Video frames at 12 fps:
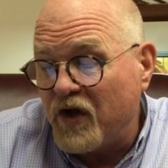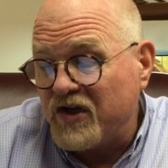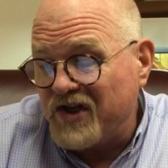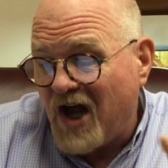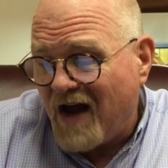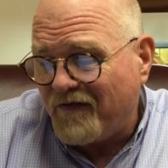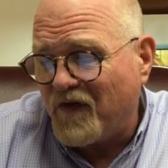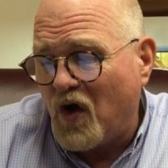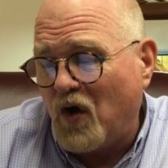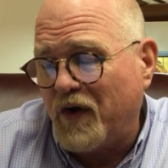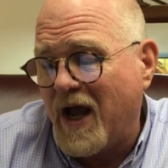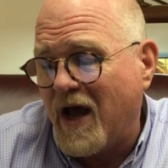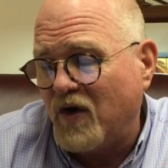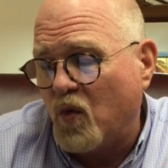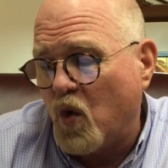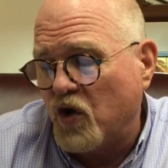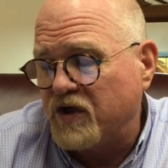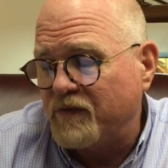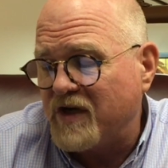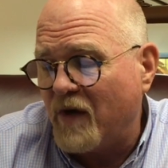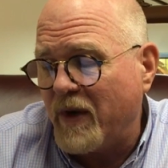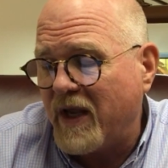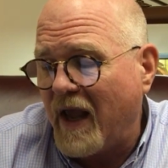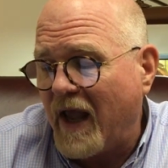does not fall down and worship shall
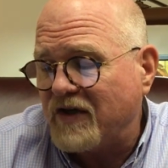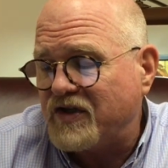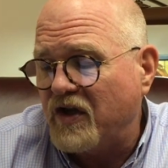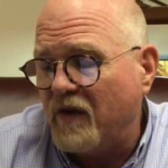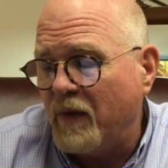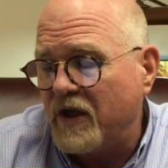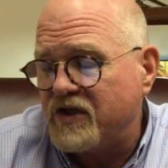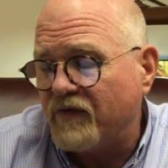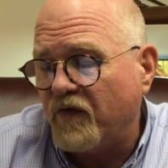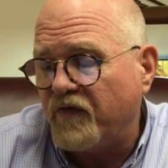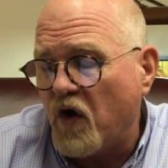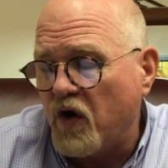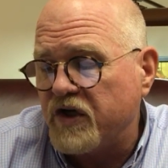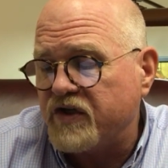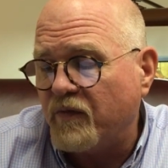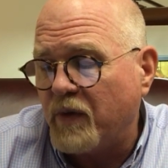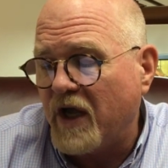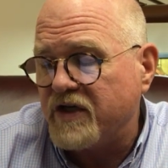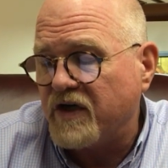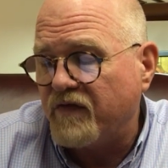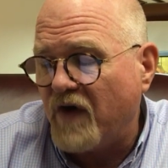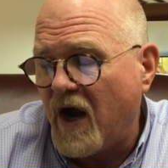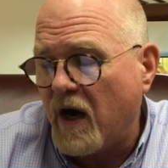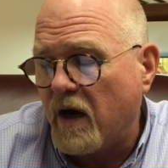be cast in the midst of a furnace of blazing
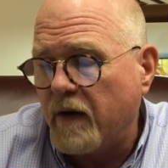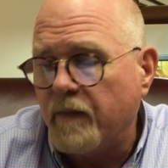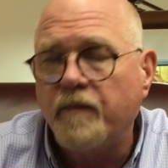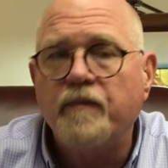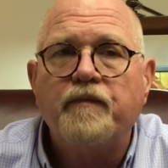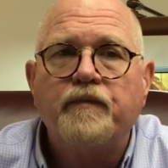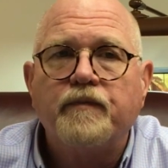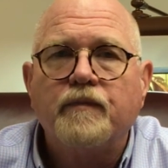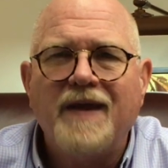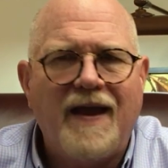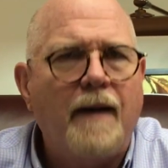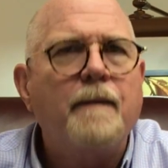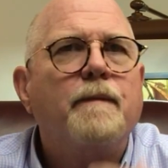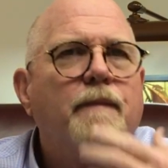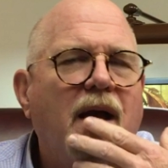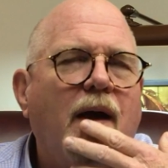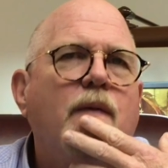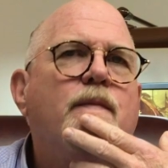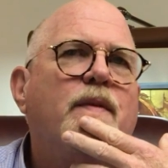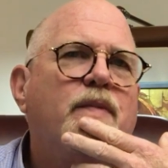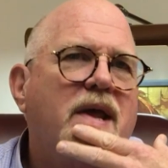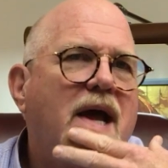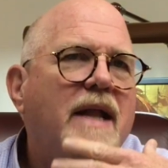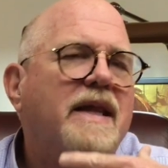fire. Yeah, I remember
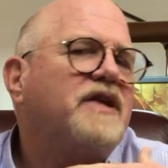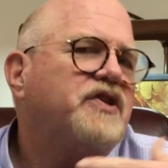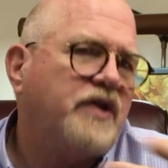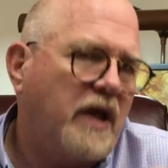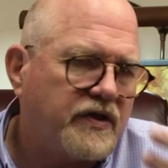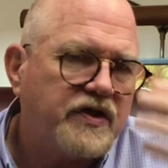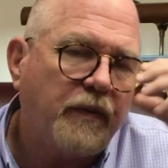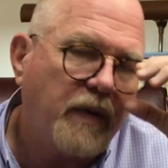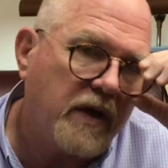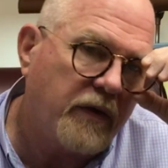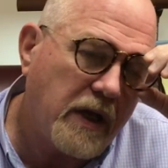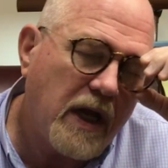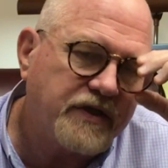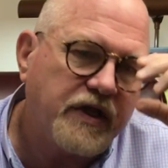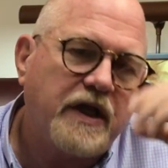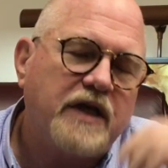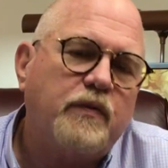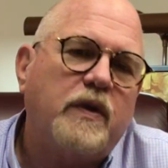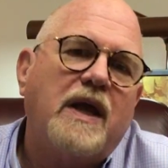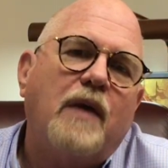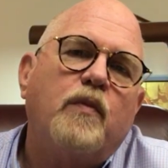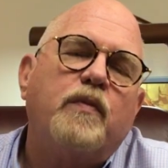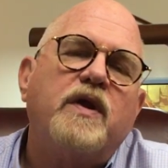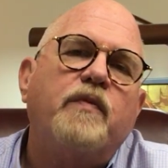that. That's the penalty. I said that
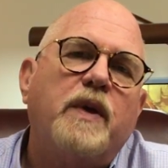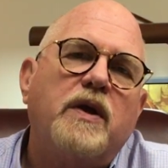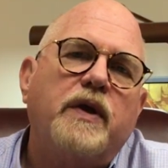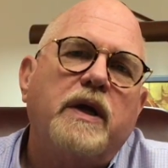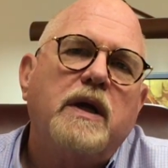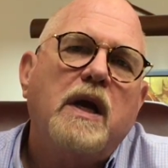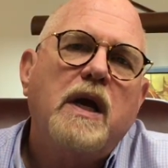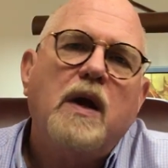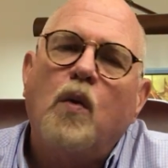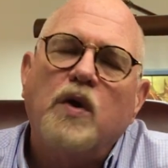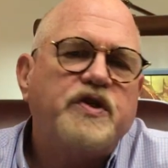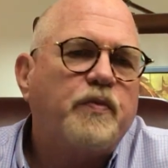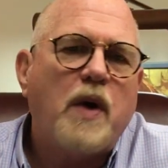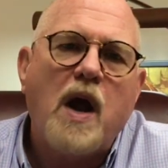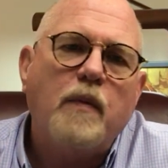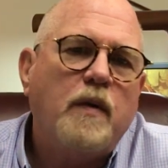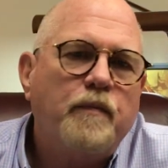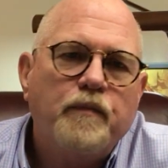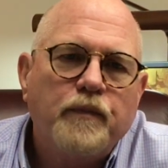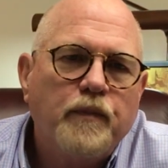would be the penalty. What's the problem?